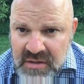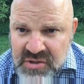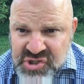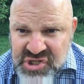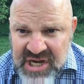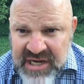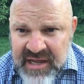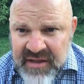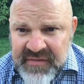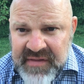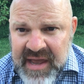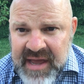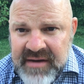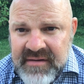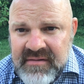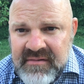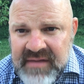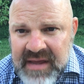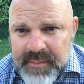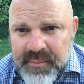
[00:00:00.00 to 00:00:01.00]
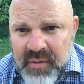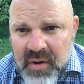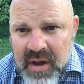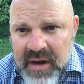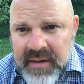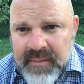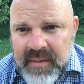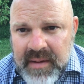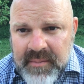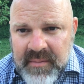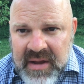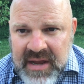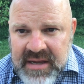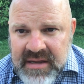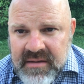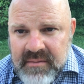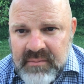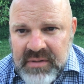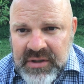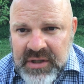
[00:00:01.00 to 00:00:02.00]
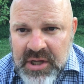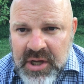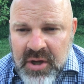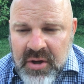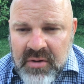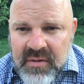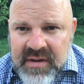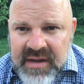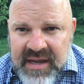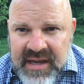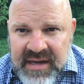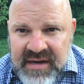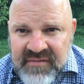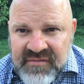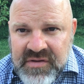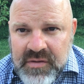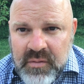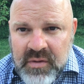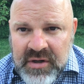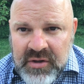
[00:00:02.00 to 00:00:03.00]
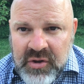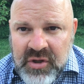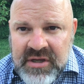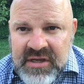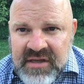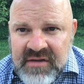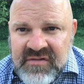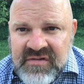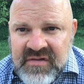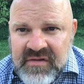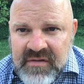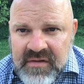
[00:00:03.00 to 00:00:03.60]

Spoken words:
check out that product by Mike below, and if you want to look into